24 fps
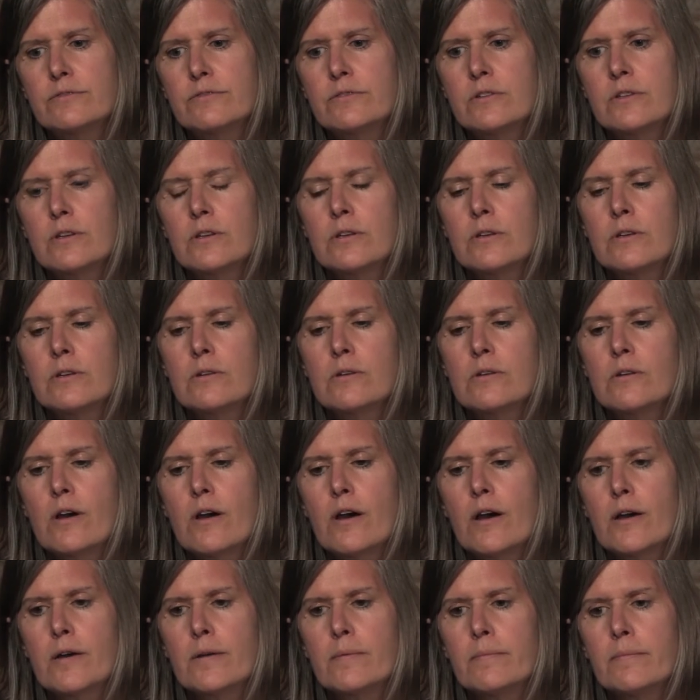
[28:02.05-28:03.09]
of
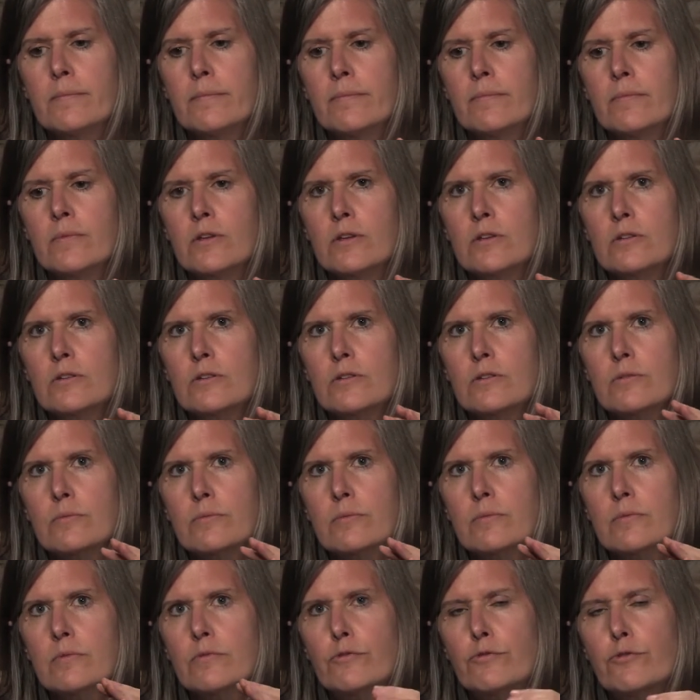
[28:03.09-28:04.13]
um,
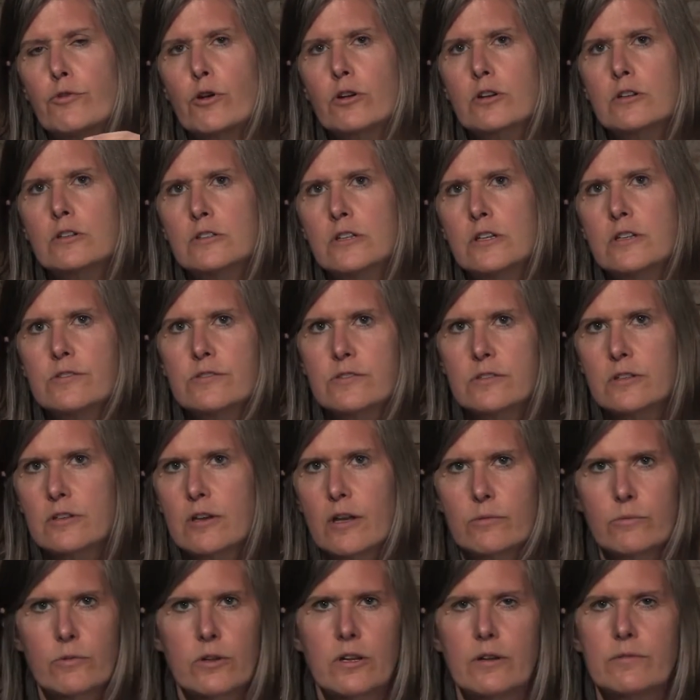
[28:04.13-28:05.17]
foreclosing
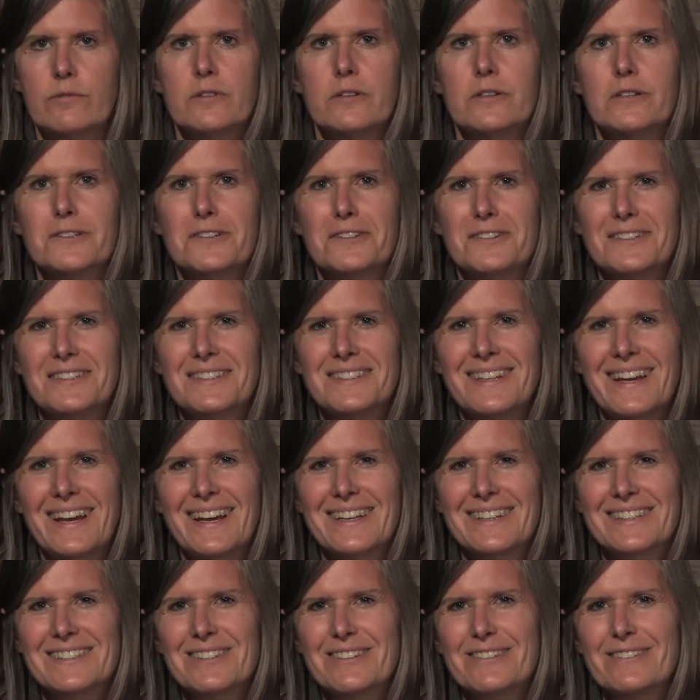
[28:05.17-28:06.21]
on whatever you're going to
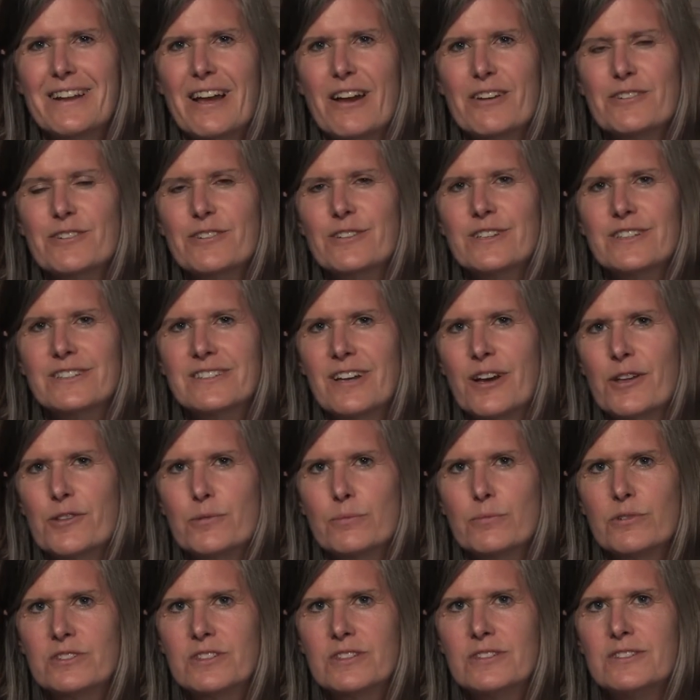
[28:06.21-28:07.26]
say. So now you're going to tell
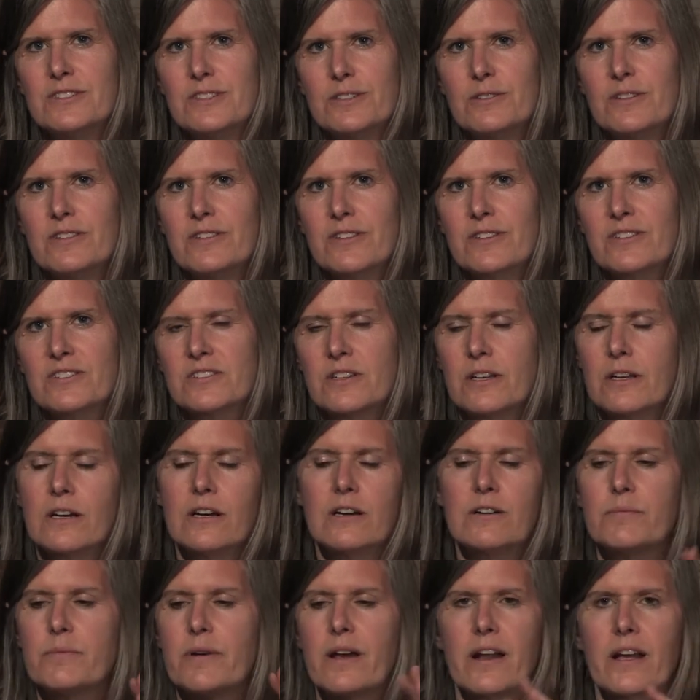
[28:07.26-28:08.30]
them what to do, and they're going to say,
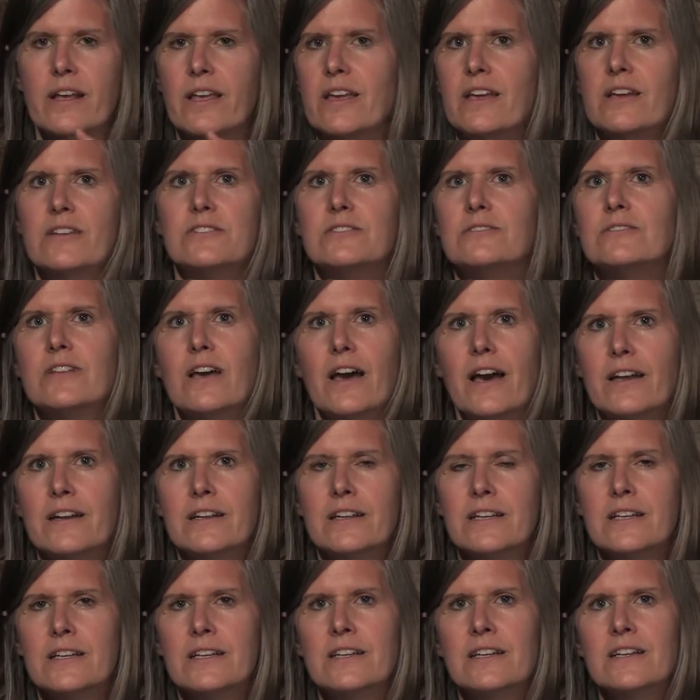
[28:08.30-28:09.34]
"Oh, but I can't do that."
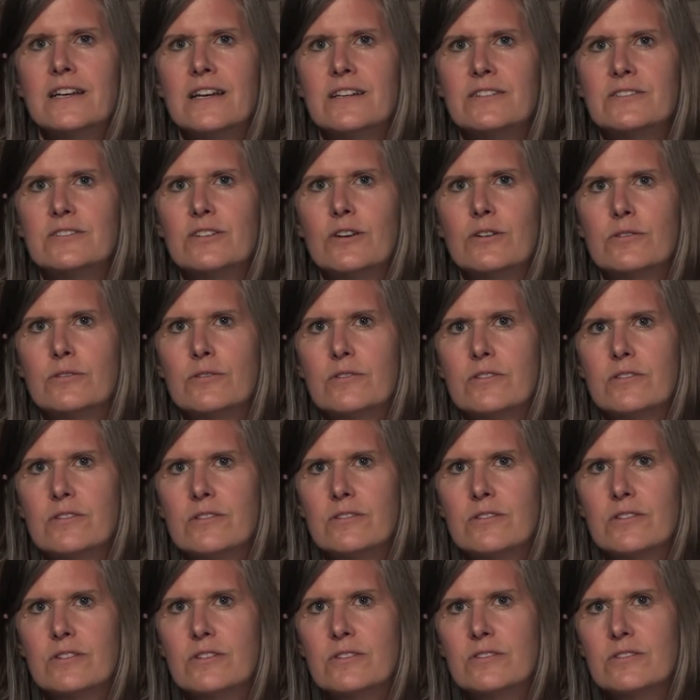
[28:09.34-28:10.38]
And so
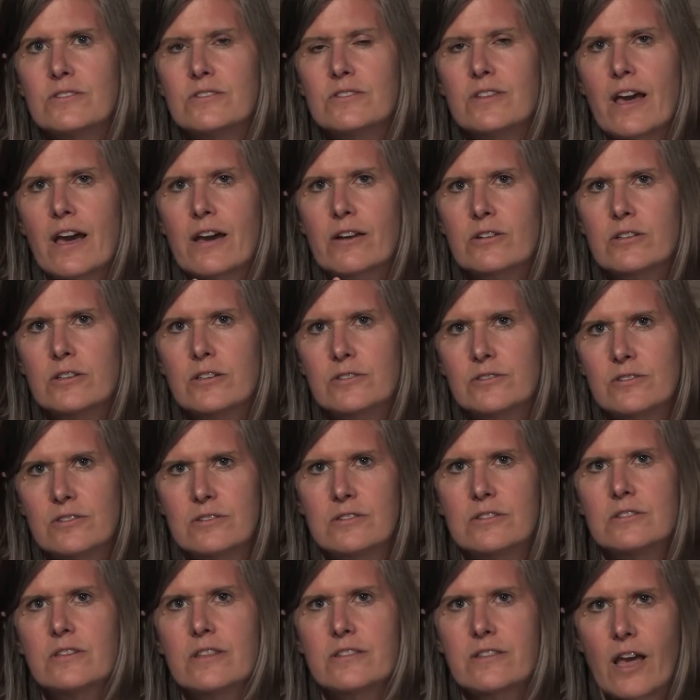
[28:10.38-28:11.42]
that
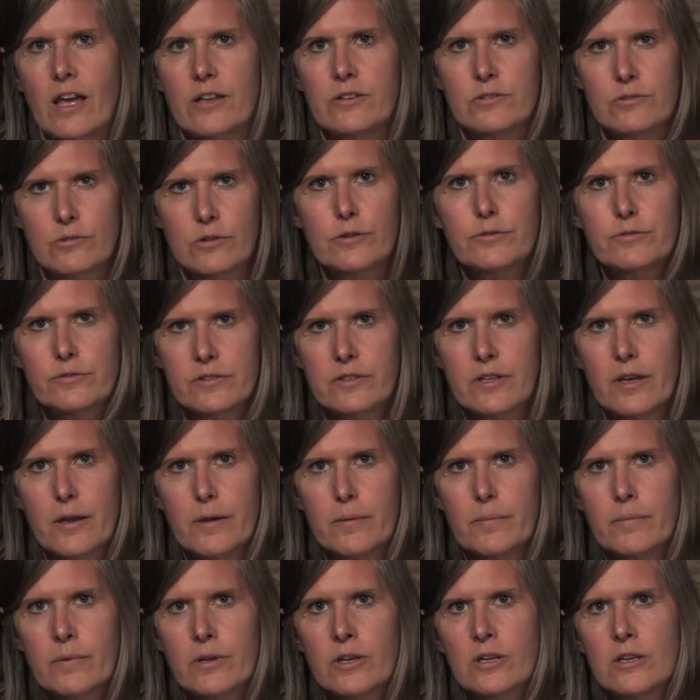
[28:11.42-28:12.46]
closes the, that door for
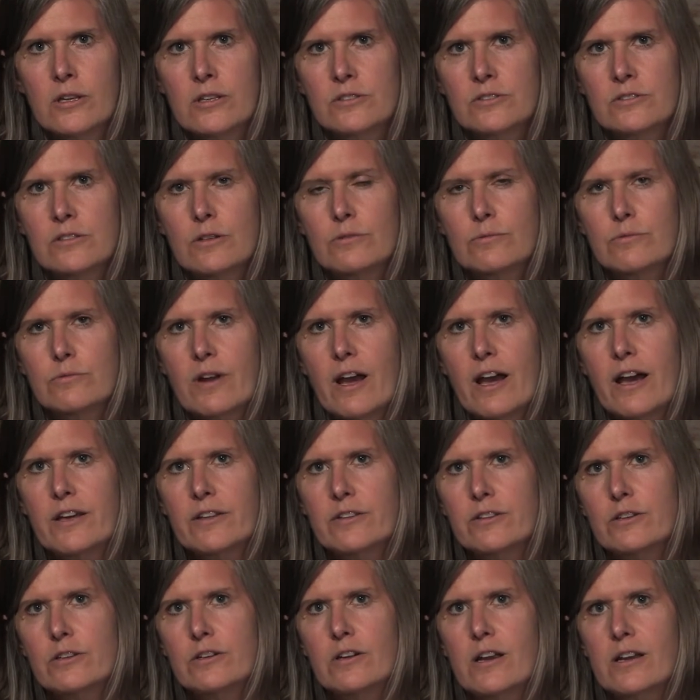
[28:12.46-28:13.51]
them. So
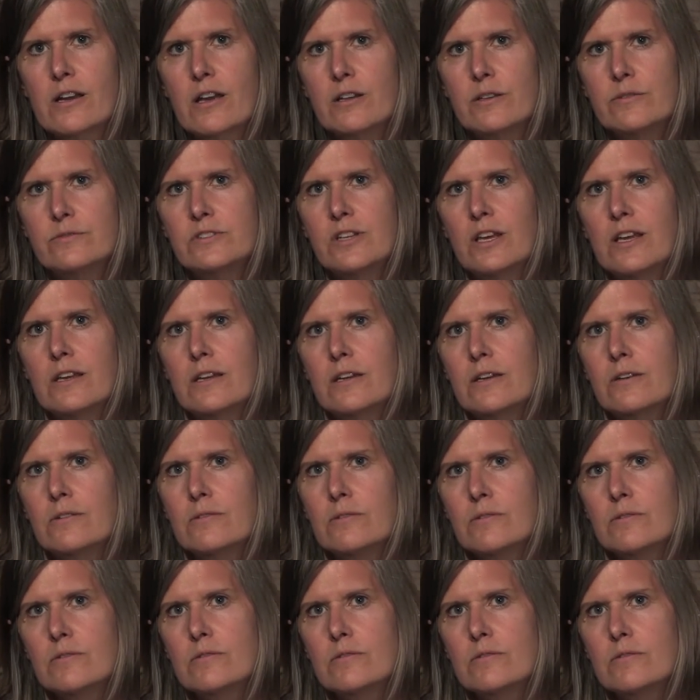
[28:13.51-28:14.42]
rather, I kind of take